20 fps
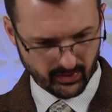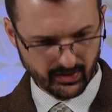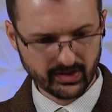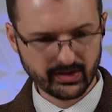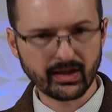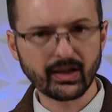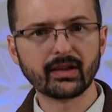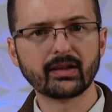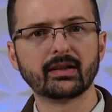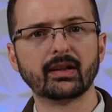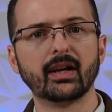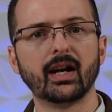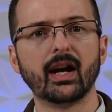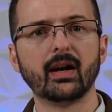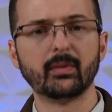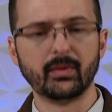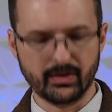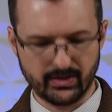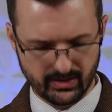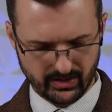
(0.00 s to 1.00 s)
would think that I
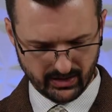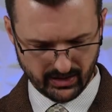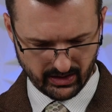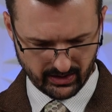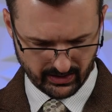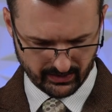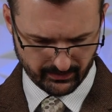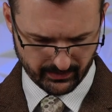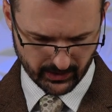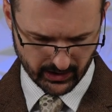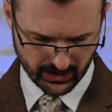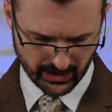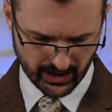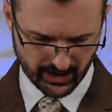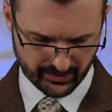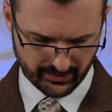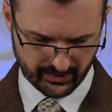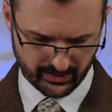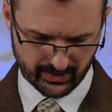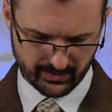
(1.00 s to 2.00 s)
would
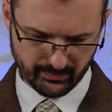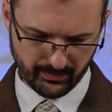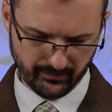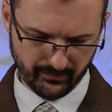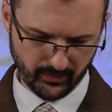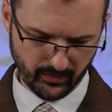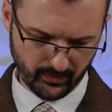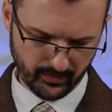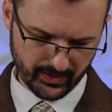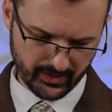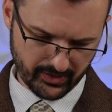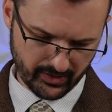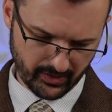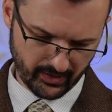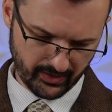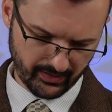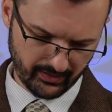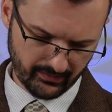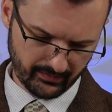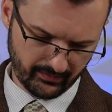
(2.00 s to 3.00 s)
cut this before we
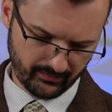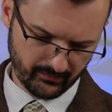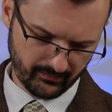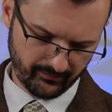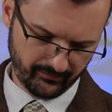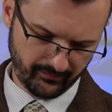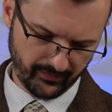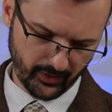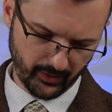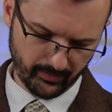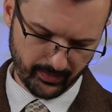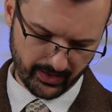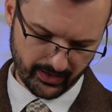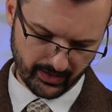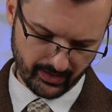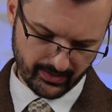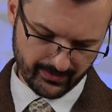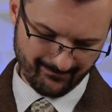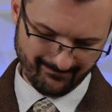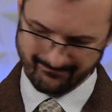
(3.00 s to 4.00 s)
started filming.